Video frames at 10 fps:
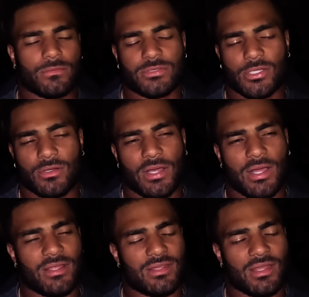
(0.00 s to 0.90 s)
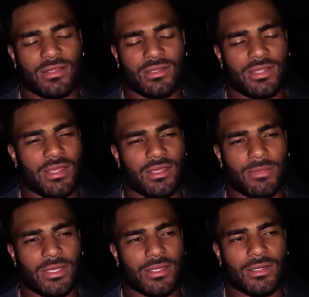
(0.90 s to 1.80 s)
so at the end of the day,
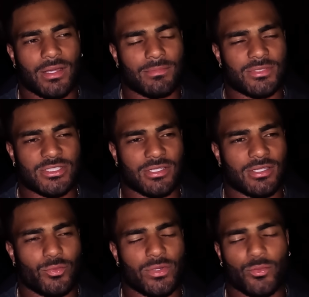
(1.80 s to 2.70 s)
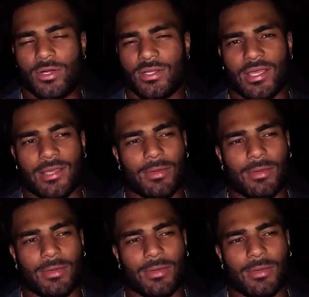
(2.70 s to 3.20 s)
man, I'm just looking to win one game.